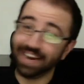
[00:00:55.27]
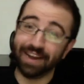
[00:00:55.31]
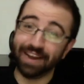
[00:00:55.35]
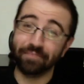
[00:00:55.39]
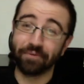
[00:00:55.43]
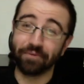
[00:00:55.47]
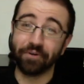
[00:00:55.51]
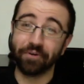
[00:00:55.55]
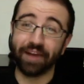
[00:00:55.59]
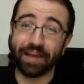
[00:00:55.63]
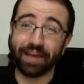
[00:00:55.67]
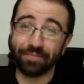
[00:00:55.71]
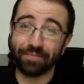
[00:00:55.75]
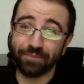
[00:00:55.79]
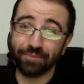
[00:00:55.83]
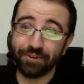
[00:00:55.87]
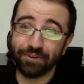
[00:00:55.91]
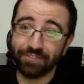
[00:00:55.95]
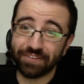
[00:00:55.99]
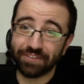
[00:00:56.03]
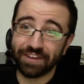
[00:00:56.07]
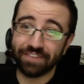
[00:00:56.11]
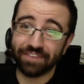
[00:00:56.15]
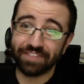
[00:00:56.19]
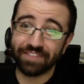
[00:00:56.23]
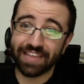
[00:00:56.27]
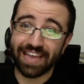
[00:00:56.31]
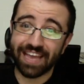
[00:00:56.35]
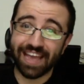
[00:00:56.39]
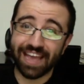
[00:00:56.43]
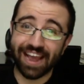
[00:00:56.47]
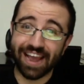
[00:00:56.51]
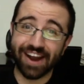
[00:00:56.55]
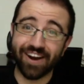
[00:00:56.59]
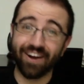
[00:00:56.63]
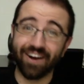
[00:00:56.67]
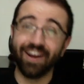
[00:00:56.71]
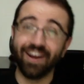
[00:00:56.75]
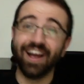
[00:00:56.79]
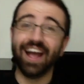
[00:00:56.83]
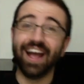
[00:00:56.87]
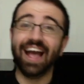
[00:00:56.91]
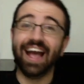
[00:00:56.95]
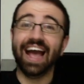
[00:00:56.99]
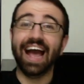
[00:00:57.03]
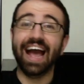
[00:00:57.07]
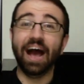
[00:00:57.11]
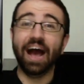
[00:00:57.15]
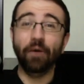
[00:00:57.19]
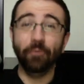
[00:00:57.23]
number 8 movie of the year
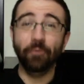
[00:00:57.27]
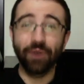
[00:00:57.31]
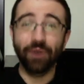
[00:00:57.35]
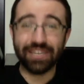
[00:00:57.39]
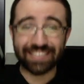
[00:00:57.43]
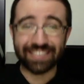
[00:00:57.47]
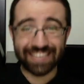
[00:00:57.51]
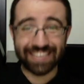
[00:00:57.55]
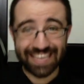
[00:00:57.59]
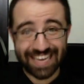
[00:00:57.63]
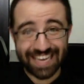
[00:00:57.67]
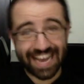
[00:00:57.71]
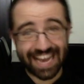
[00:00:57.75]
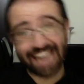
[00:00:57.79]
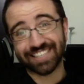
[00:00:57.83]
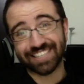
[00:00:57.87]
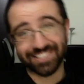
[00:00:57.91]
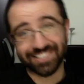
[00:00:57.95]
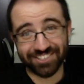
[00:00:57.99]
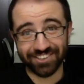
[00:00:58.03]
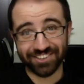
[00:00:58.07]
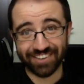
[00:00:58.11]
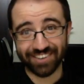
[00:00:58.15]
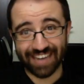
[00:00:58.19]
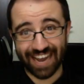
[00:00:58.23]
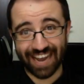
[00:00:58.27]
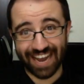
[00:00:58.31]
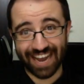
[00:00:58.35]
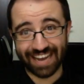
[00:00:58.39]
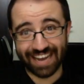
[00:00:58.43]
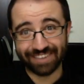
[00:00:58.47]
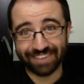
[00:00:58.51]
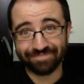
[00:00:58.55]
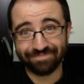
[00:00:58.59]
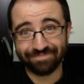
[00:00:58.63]
was yesterday.